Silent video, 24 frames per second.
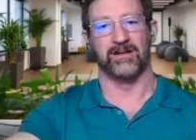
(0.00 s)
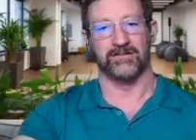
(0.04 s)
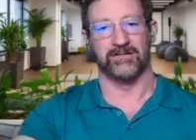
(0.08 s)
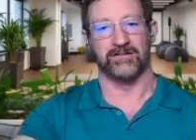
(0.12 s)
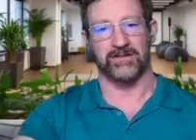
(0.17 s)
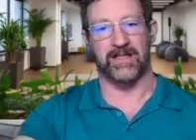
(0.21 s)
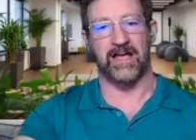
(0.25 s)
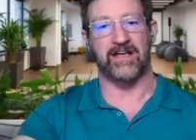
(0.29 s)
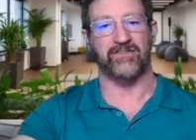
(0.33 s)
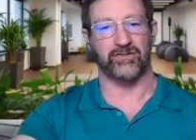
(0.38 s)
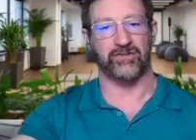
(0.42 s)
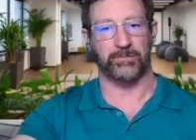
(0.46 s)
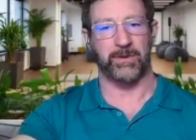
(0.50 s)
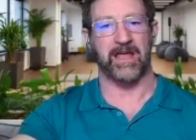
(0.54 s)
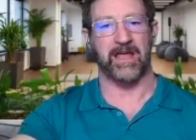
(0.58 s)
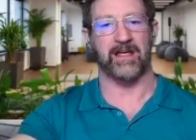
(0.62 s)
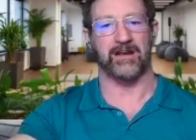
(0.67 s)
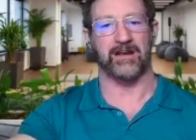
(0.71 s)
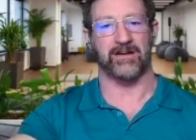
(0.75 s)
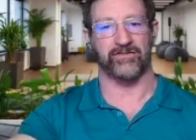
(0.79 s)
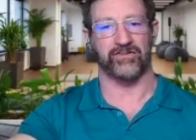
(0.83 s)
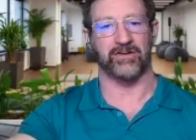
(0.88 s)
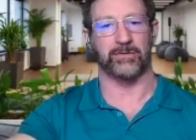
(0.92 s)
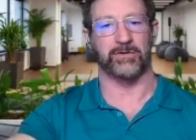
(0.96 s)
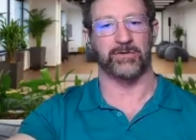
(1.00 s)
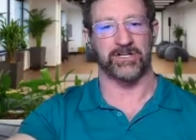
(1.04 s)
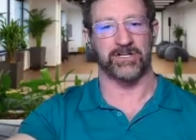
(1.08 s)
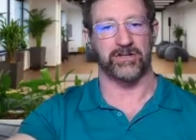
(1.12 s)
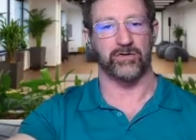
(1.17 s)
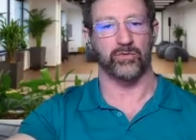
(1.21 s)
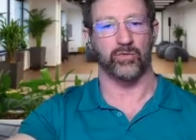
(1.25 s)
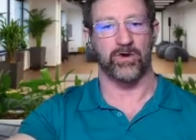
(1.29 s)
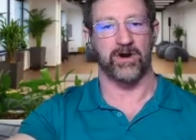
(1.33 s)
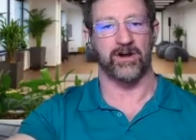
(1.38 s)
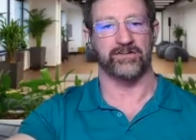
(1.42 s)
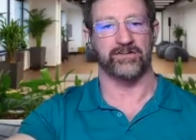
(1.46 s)
lifespan of somebody you
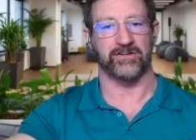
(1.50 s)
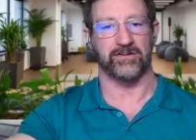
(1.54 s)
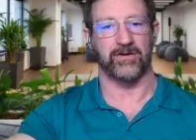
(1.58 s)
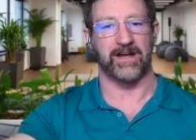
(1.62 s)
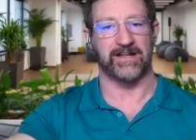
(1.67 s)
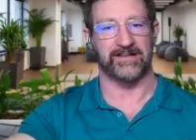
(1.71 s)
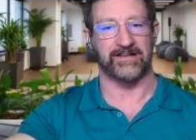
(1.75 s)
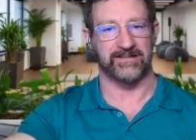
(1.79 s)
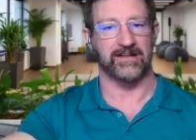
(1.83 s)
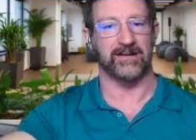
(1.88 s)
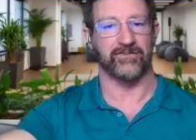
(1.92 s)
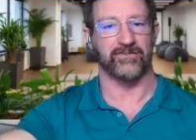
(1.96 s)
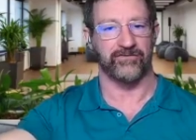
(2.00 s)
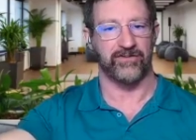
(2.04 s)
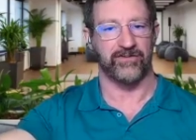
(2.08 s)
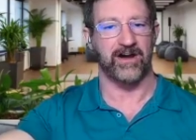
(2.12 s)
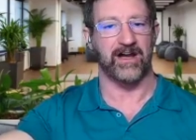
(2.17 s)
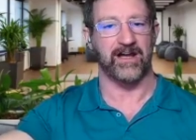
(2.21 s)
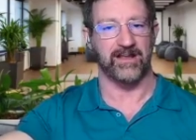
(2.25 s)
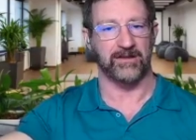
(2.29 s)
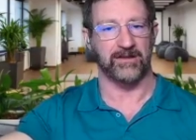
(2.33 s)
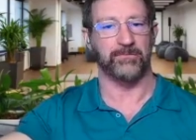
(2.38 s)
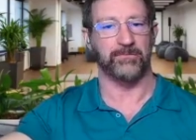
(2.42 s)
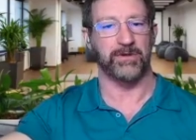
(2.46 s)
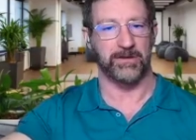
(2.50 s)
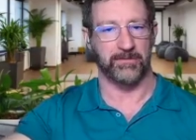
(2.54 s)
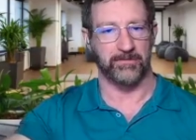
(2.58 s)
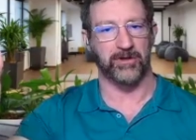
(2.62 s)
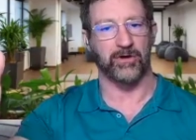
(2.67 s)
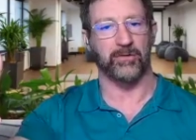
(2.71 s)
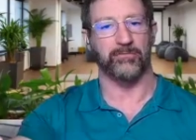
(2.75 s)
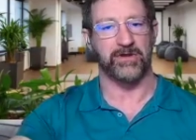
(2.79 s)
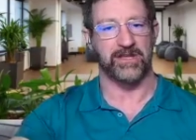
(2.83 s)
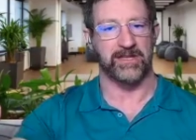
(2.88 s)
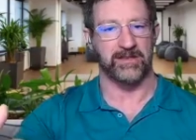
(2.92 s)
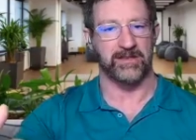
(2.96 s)
want to identify and
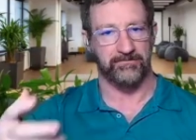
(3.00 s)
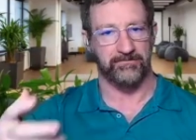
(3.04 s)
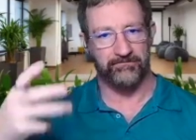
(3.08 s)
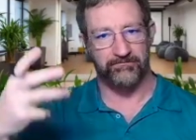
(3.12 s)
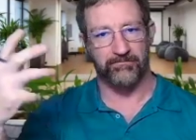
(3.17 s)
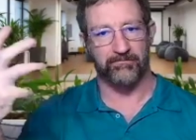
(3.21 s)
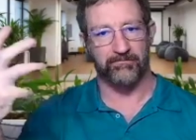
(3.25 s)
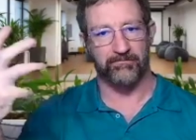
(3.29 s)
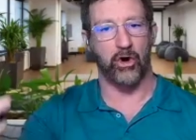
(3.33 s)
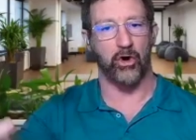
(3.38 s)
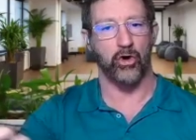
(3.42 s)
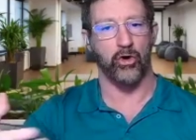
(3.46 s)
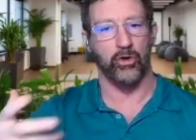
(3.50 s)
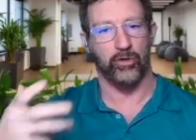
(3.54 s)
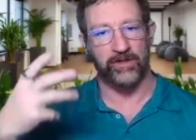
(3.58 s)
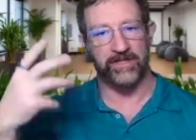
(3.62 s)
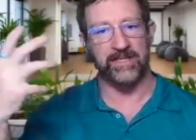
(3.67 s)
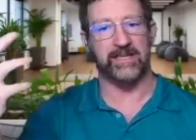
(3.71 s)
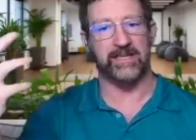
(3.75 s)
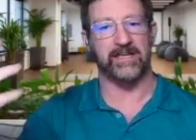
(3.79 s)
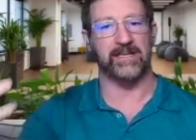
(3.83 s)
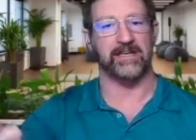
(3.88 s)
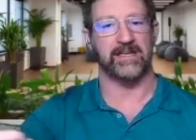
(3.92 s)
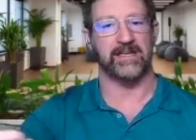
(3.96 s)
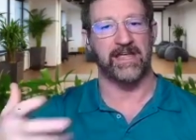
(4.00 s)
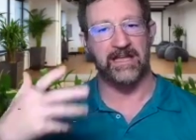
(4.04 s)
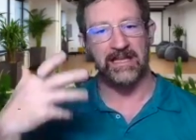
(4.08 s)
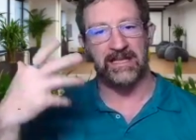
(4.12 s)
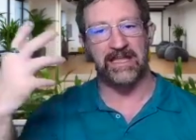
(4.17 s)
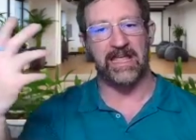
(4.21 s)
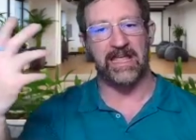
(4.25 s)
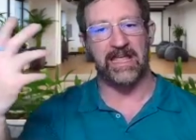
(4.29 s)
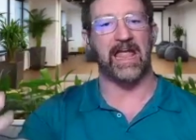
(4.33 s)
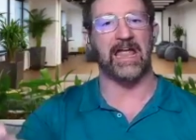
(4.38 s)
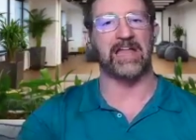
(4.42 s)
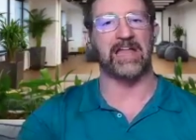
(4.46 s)
be wholly
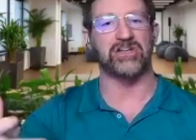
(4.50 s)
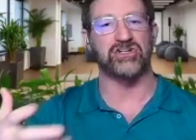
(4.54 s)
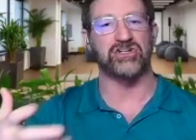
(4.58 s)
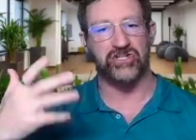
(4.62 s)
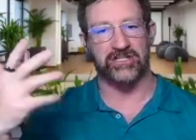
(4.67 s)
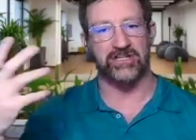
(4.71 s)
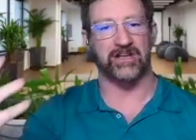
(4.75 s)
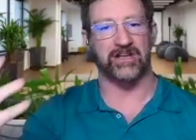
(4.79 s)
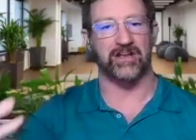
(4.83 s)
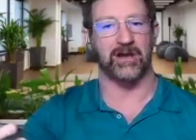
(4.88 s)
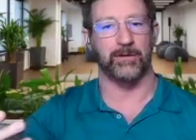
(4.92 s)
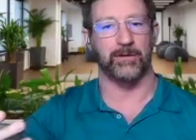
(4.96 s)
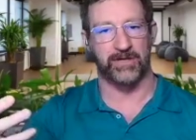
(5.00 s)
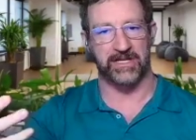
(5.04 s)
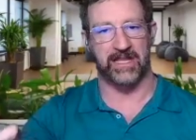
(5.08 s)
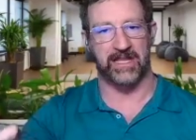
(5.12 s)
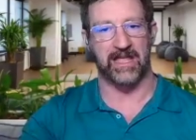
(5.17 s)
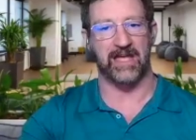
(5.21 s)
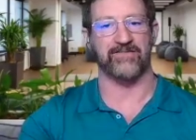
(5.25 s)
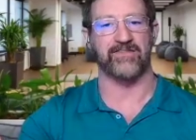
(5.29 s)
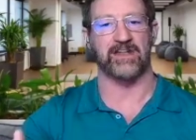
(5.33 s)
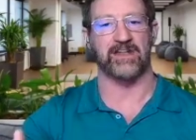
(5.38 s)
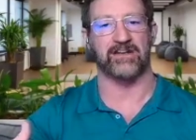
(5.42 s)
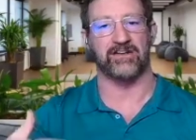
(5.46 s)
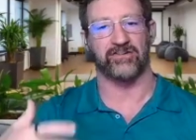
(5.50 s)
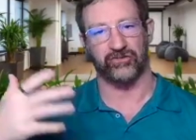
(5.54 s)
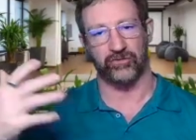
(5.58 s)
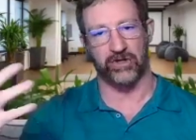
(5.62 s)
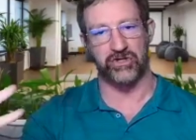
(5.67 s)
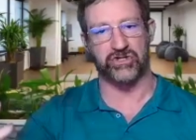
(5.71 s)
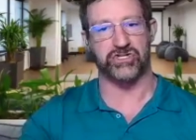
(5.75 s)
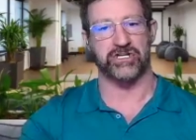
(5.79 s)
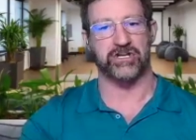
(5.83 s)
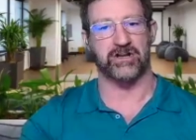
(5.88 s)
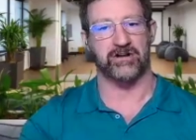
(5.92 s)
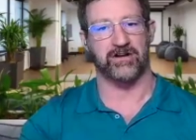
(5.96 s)
engaged in the company, have that
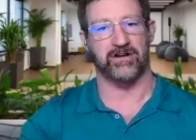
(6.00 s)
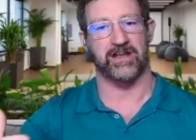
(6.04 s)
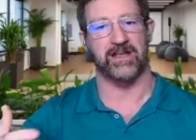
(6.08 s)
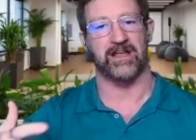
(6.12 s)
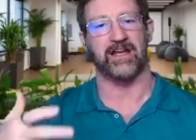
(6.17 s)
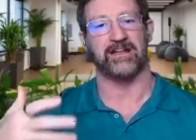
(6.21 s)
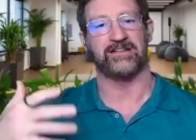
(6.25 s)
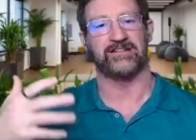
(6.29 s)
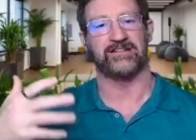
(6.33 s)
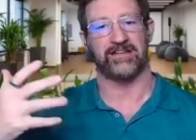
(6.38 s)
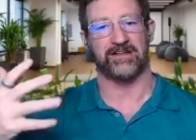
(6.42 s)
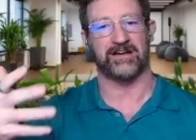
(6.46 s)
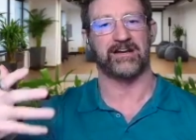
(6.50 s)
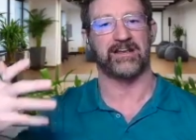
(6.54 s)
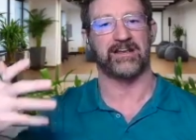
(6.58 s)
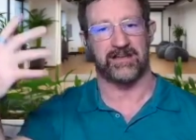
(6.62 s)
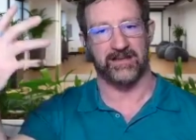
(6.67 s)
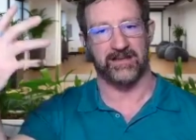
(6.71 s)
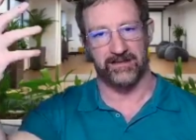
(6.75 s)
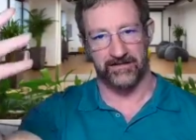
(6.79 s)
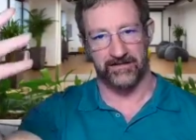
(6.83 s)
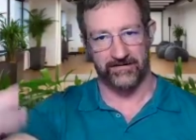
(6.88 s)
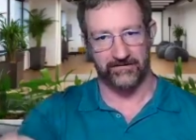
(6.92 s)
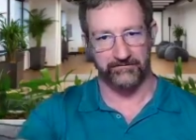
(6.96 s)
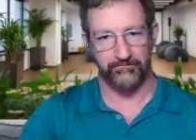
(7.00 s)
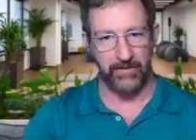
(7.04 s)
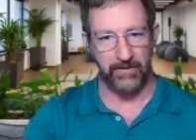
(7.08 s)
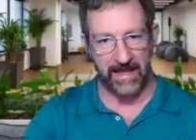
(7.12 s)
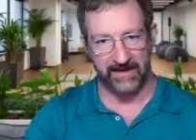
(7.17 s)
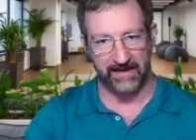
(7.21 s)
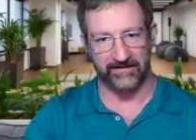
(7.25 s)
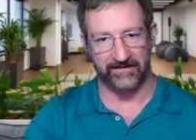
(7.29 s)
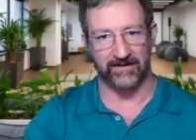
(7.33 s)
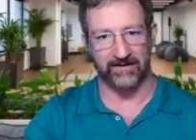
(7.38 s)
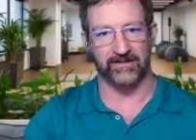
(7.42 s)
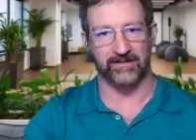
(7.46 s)
discretionary identity
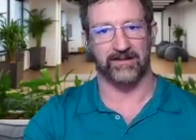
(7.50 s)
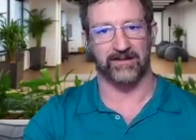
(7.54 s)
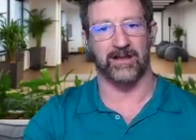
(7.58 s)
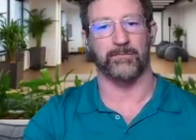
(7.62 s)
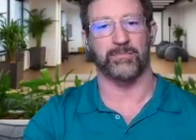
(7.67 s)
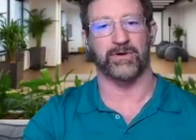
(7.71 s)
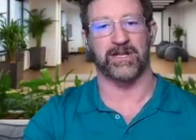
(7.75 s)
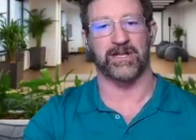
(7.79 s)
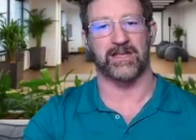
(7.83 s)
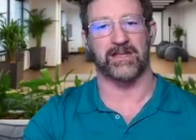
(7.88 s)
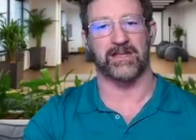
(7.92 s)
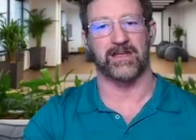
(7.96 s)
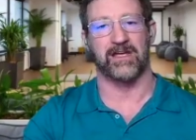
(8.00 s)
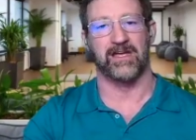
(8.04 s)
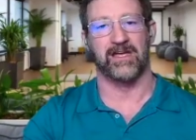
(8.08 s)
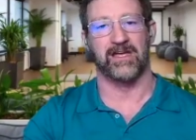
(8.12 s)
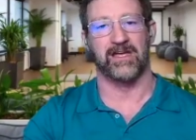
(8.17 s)
packed into the company.